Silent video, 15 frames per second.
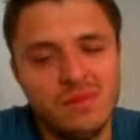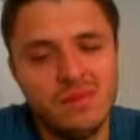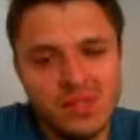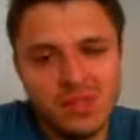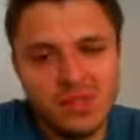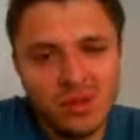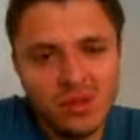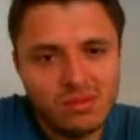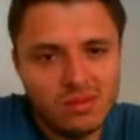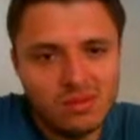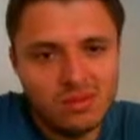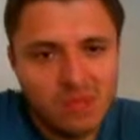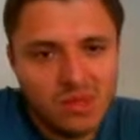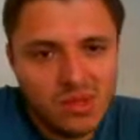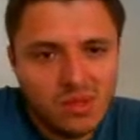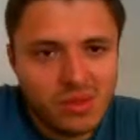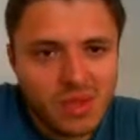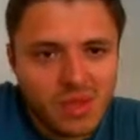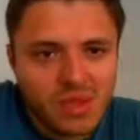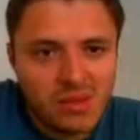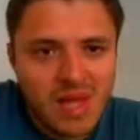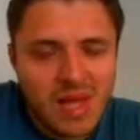it's not
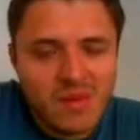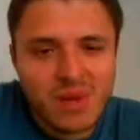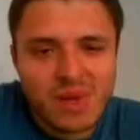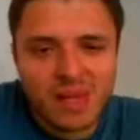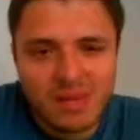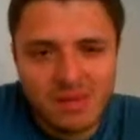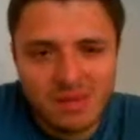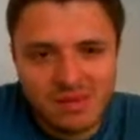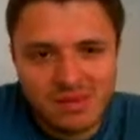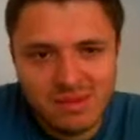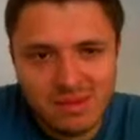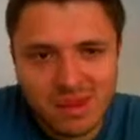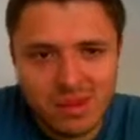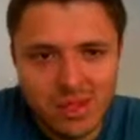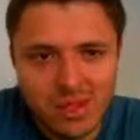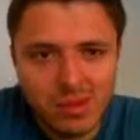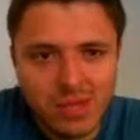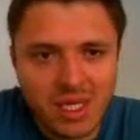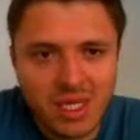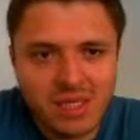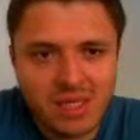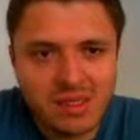doing that bad a job, I
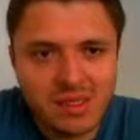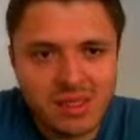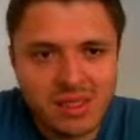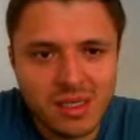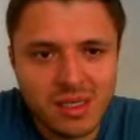guess.